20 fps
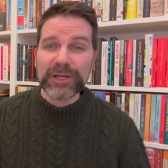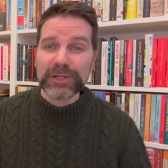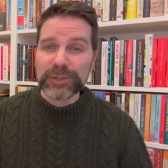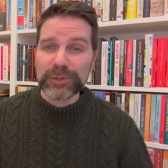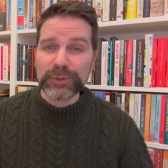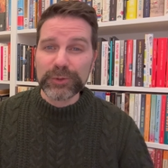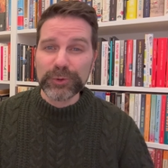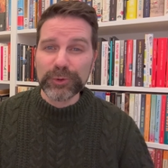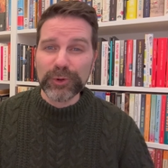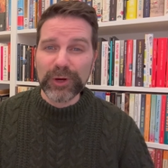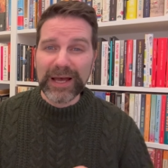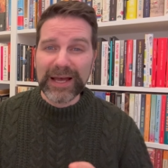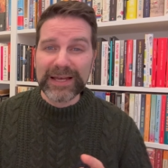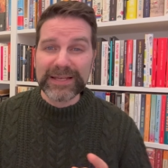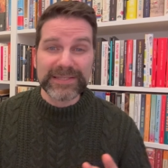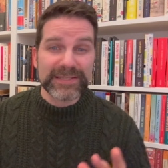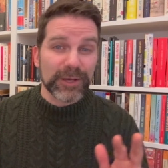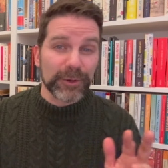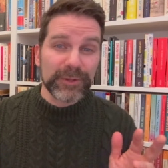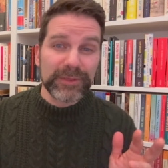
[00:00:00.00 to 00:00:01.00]
who uh,
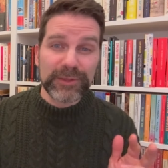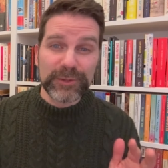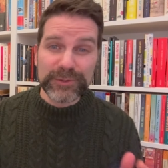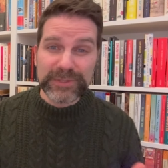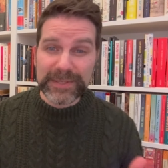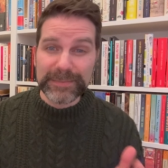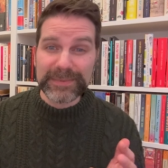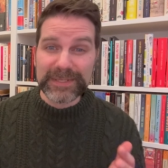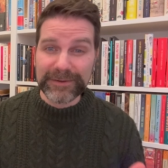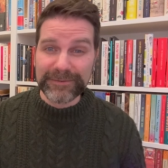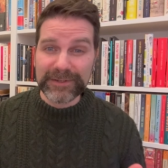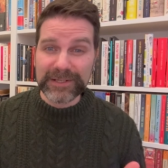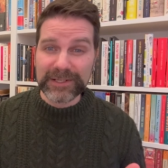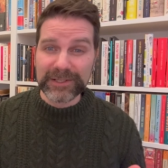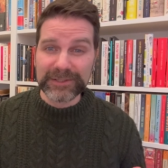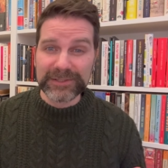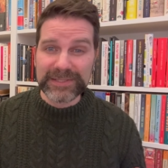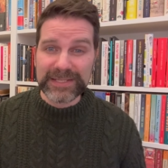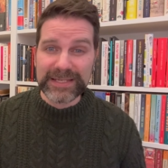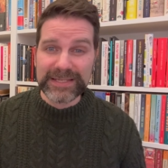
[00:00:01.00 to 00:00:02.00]
is going through some
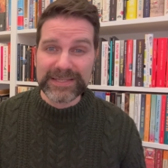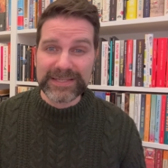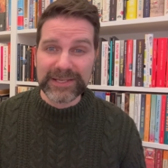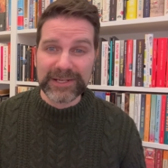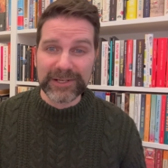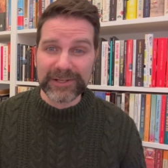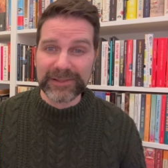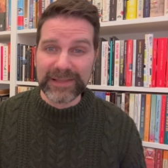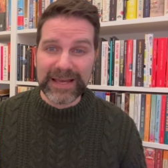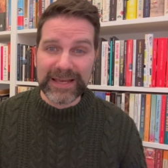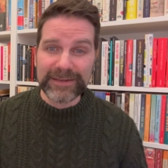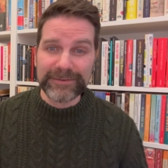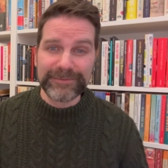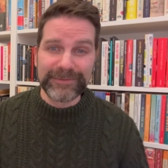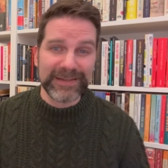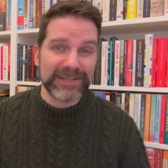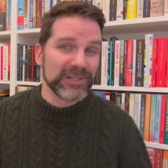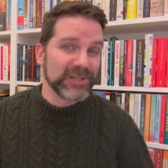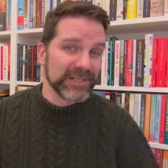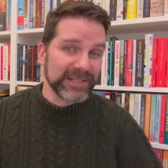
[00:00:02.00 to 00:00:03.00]
difficulties in her life,
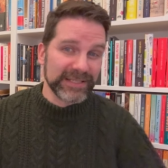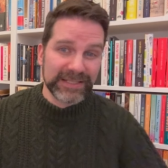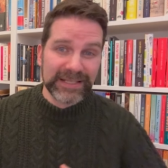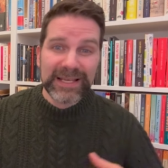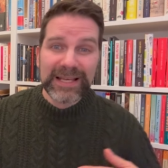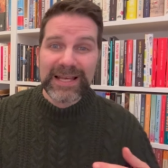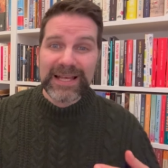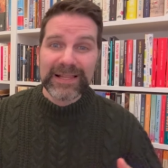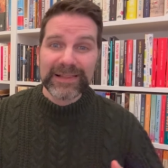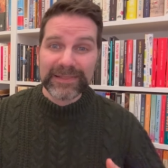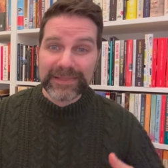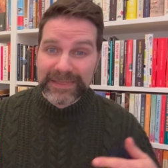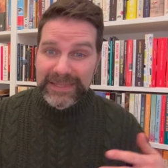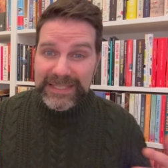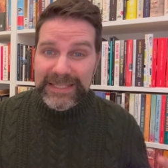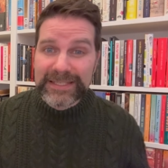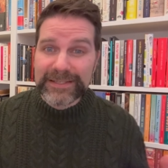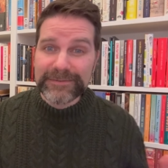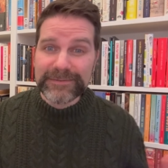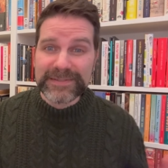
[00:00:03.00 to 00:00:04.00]
and she
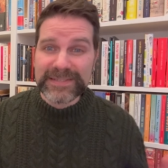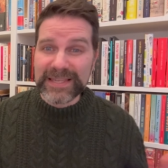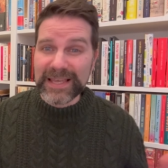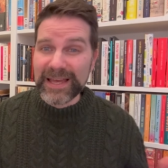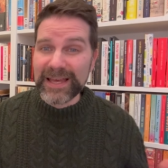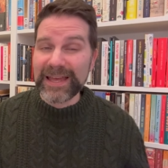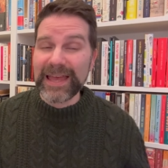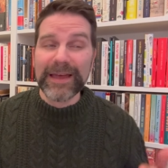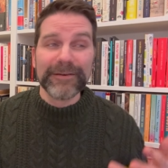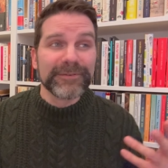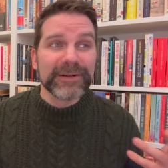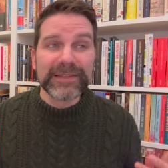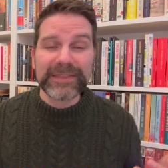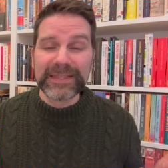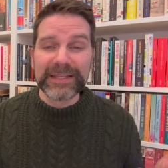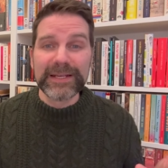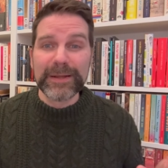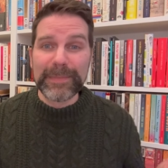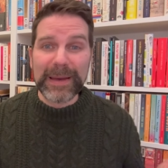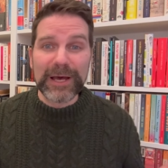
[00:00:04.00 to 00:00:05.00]
leaves uh,
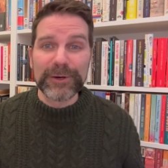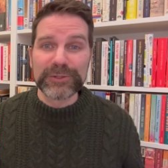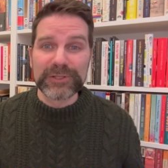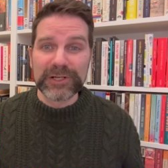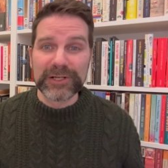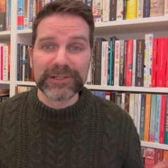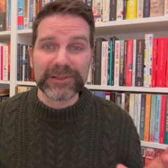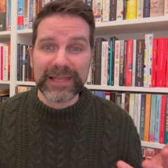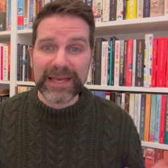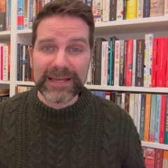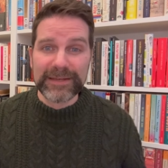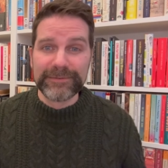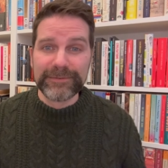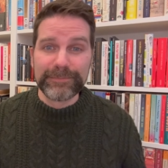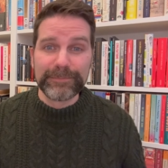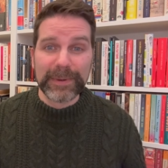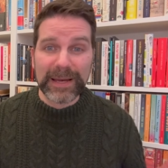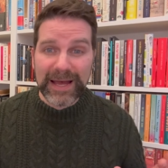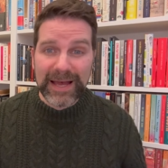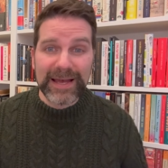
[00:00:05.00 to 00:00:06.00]
everything about her
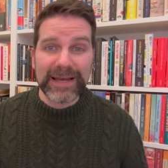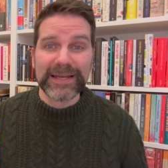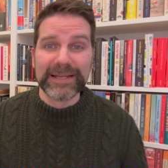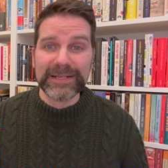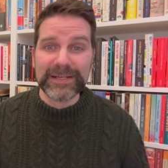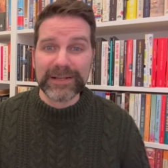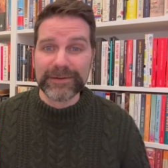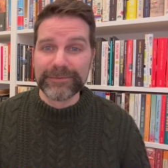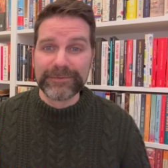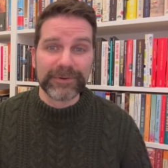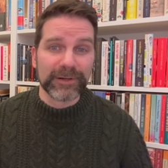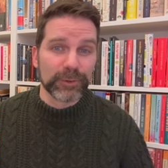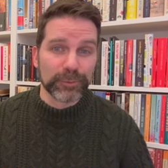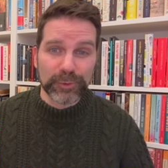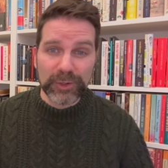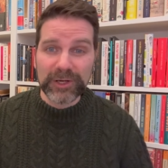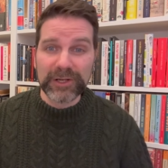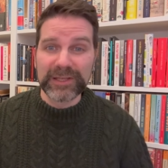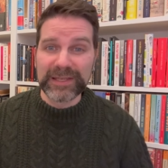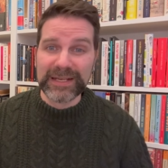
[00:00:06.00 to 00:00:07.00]
life behind of her
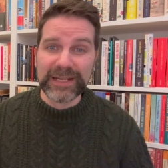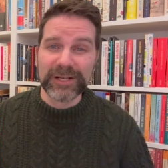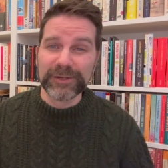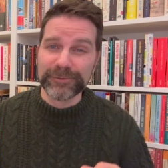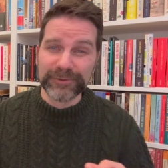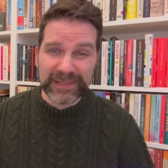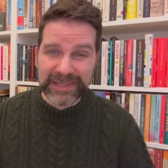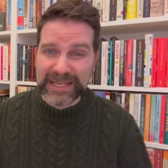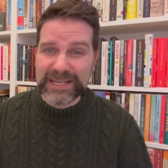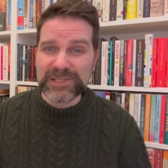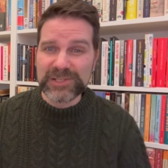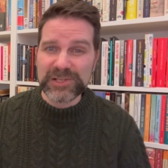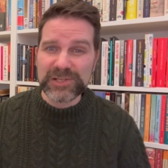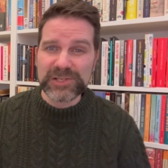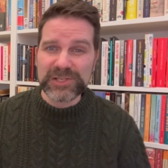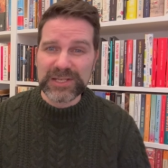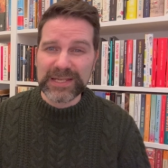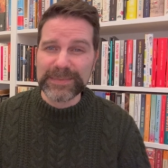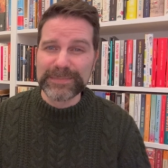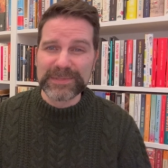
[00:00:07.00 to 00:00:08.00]
work and her
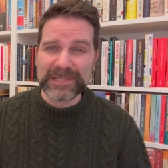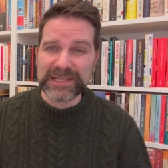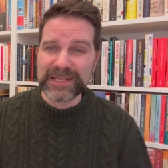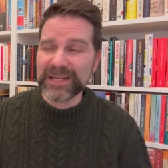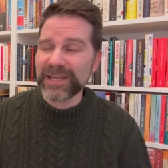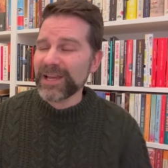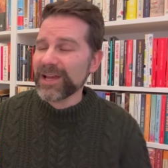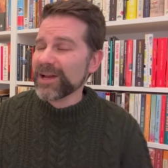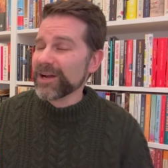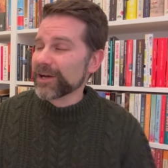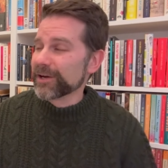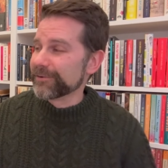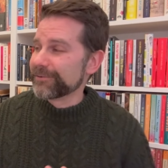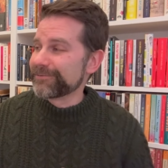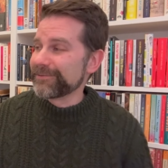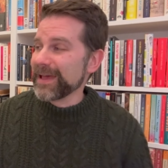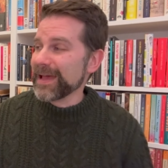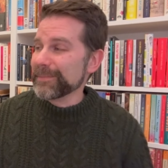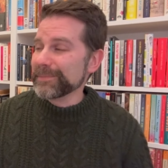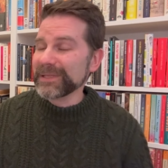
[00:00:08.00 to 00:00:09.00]
relationships and her
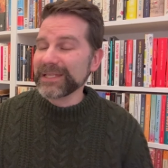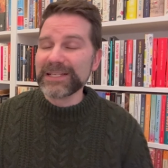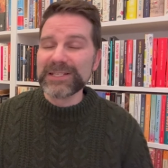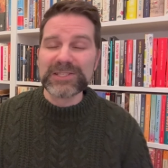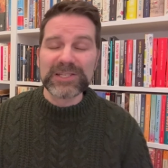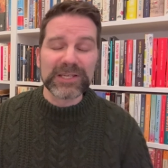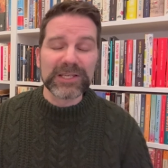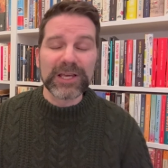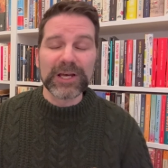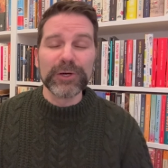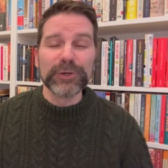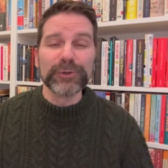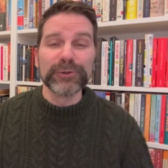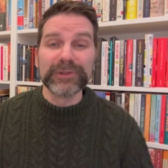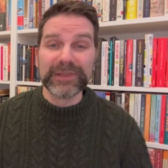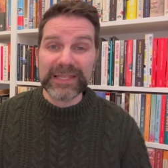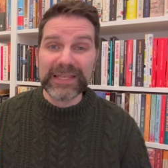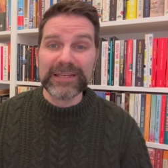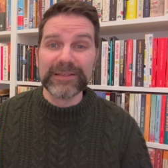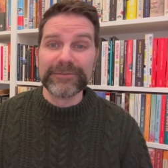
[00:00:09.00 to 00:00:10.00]
family to go
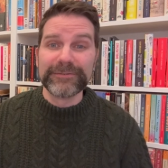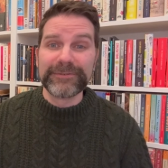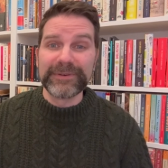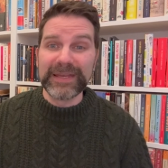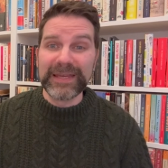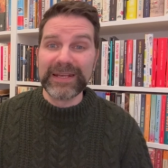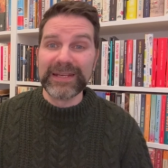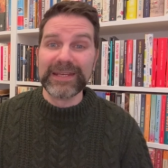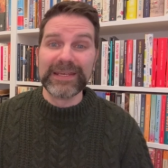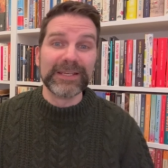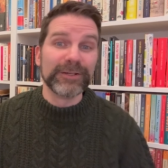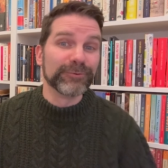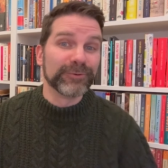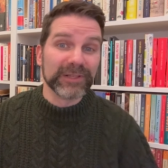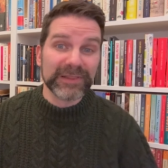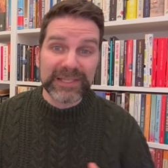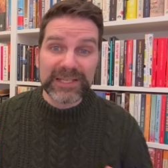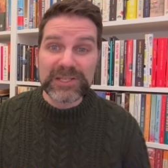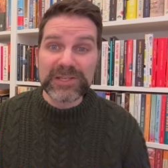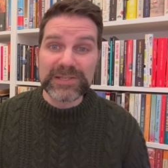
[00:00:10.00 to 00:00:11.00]
live in a
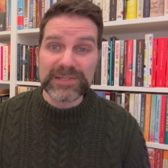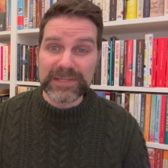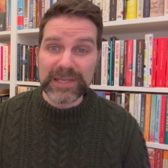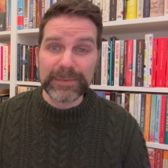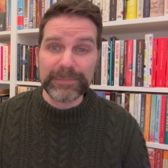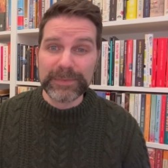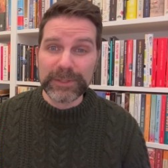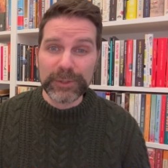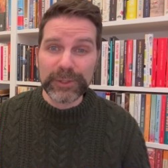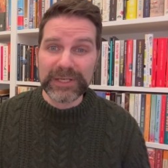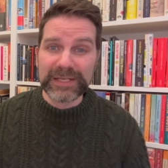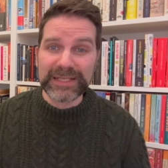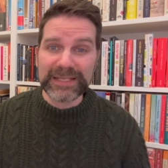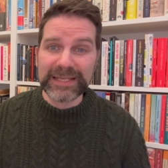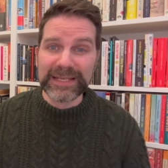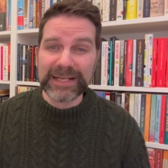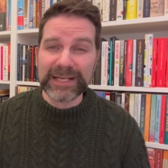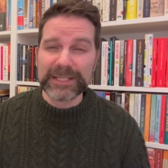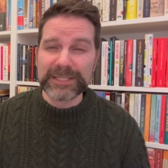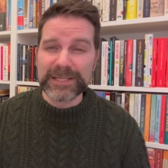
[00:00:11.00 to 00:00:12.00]
religious
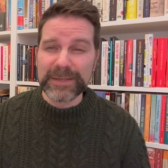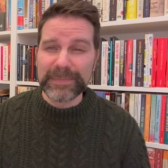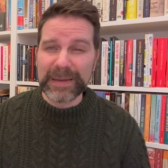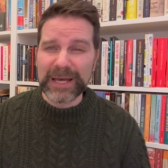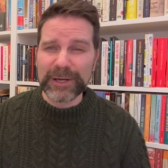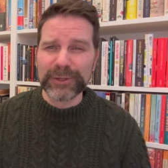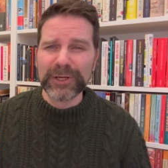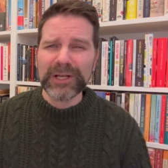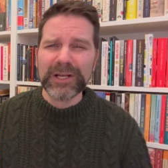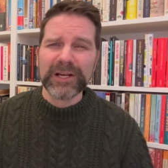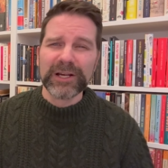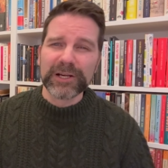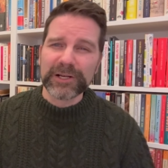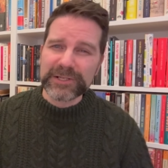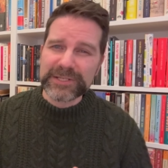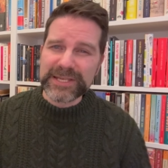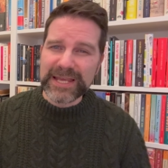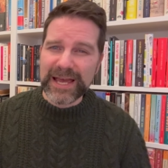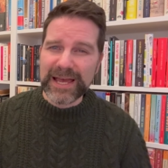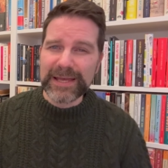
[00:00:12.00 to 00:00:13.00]
community. And it's about her
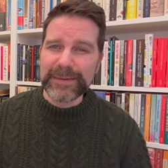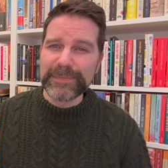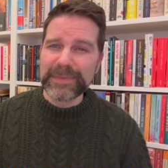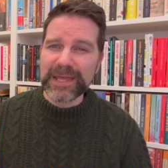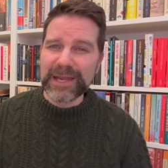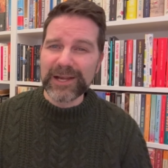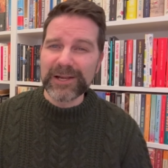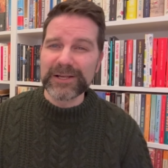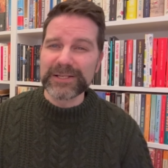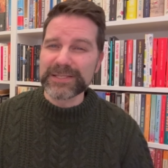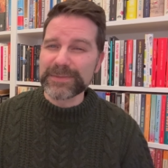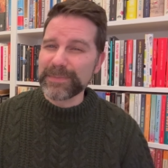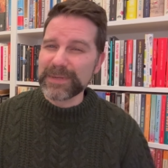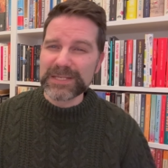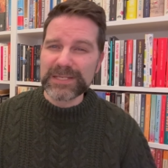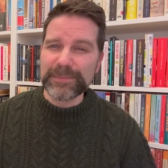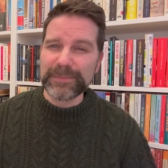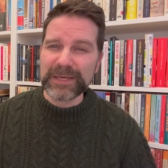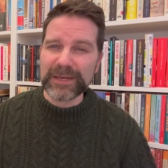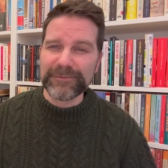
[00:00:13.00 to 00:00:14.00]
time there. It's
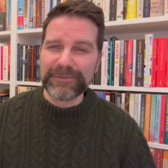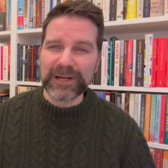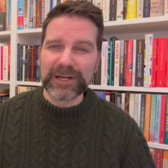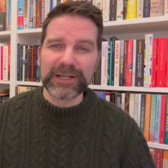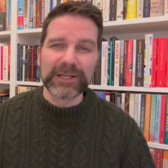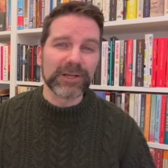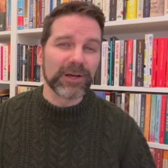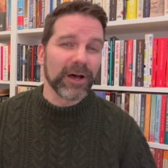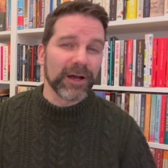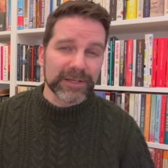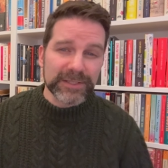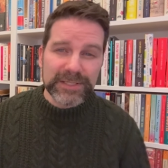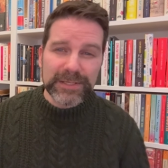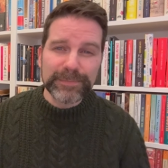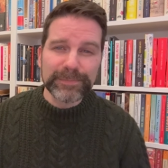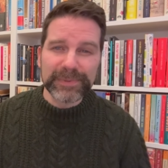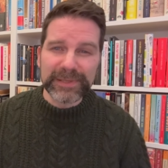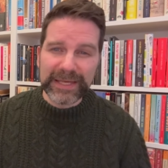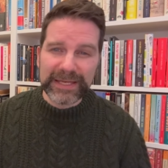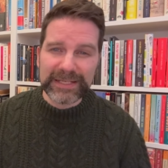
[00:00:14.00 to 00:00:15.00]
meant to be a very
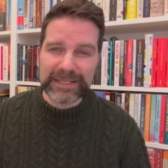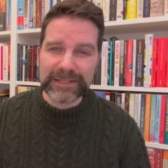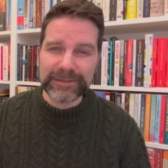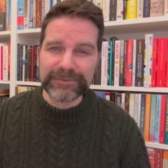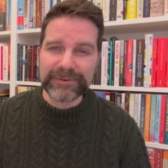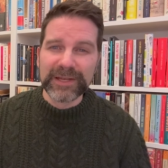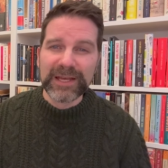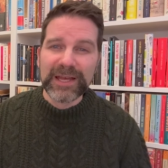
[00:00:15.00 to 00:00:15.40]
contemplative